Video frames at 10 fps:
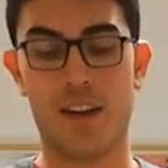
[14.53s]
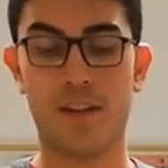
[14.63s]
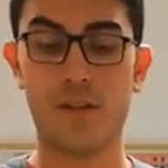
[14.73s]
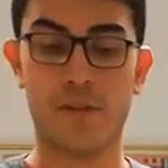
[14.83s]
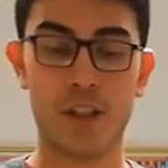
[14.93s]

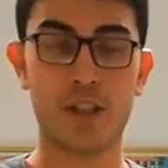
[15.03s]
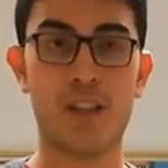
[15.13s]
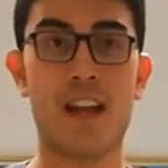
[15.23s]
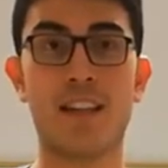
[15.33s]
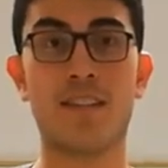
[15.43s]
the
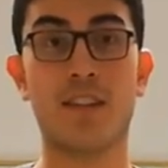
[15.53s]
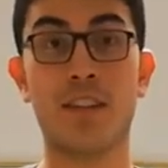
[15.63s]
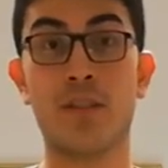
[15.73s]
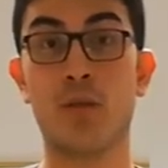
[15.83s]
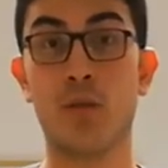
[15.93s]
friction has
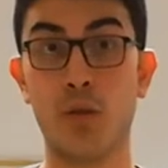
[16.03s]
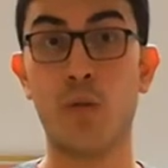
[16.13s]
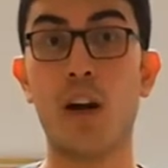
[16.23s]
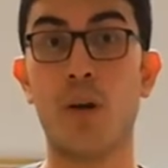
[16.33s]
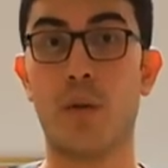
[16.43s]
nothing to
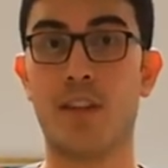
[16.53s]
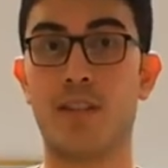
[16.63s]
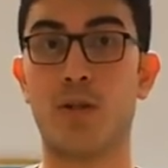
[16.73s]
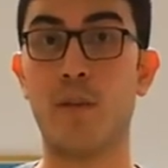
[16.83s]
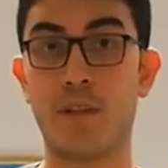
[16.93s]
do with the
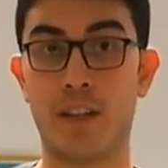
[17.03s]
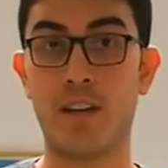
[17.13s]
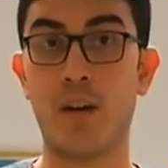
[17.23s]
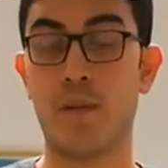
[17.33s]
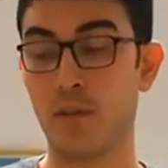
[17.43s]
surface
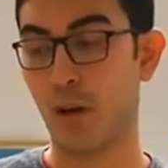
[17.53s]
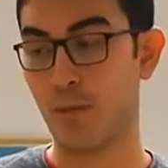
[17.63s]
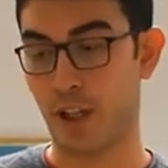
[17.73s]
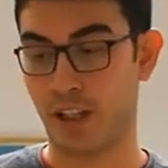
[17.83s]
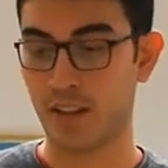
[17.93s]
area of the
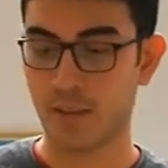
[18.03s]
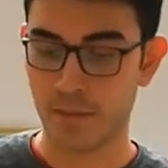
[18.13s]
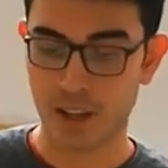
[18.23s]
object.